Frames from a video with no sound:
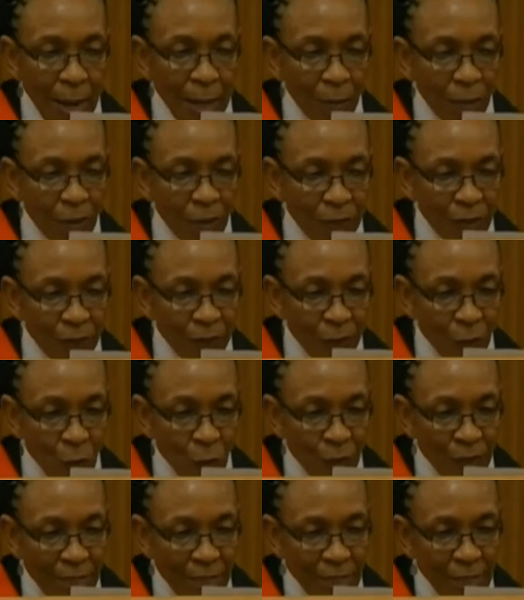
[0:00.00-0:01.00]
I am of the
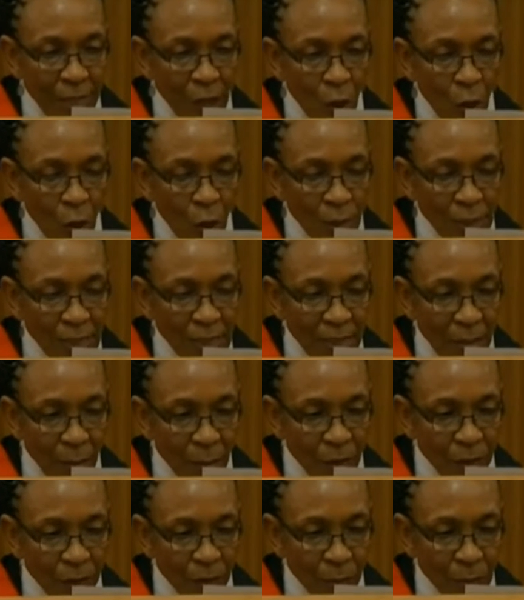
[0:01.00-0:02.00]
view that a long
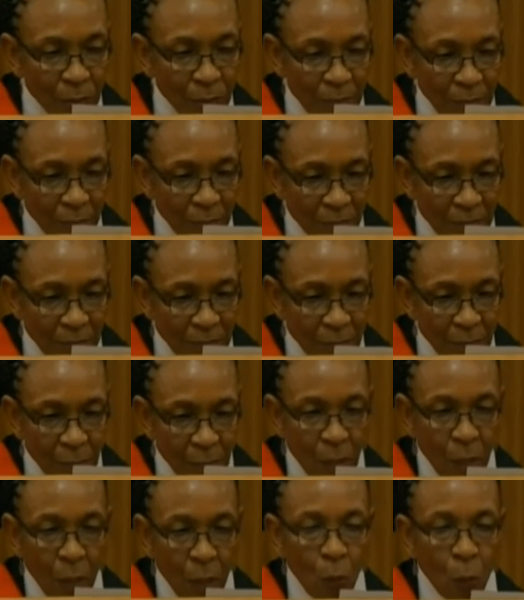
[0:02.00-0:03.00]
term of imprisonment
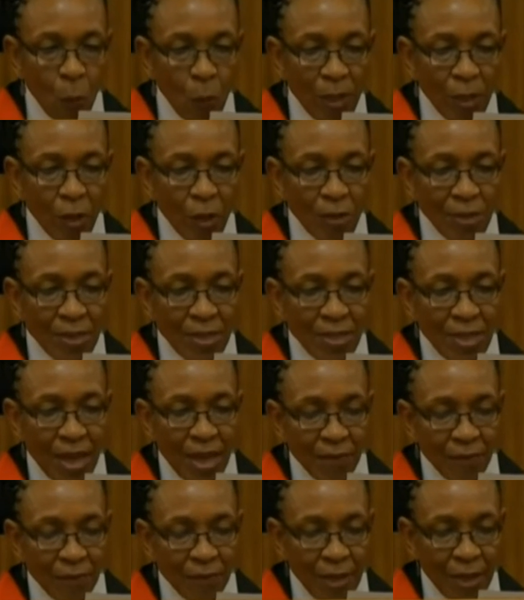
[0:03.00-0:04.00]
will not
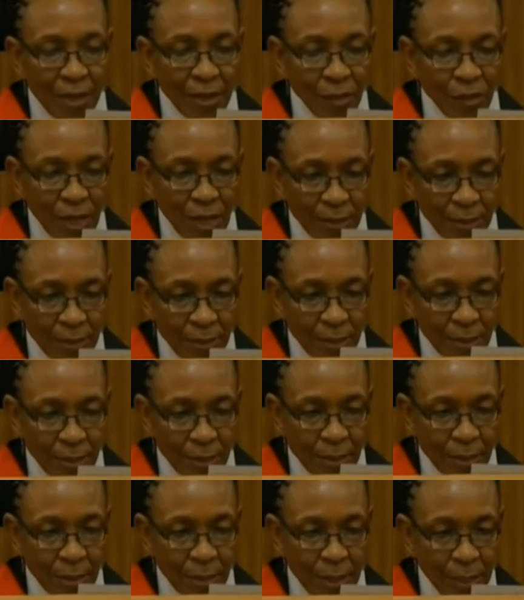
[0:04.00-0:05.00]
serve
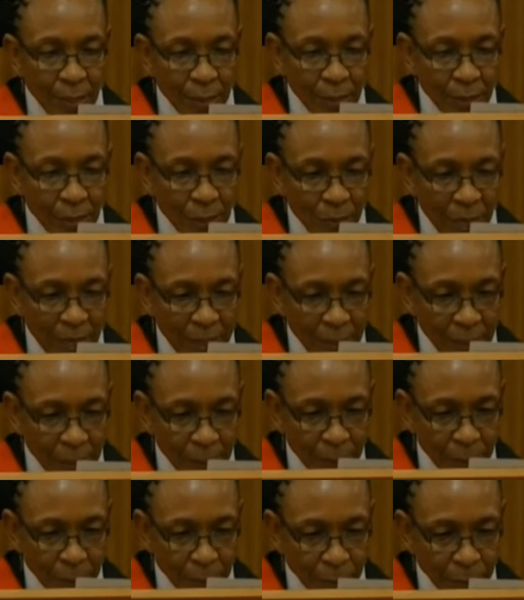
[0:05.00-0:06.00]
justice in this
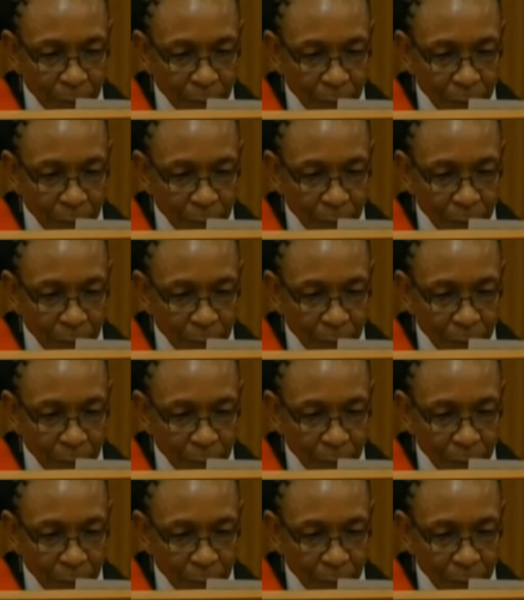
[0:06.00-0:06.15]
matter.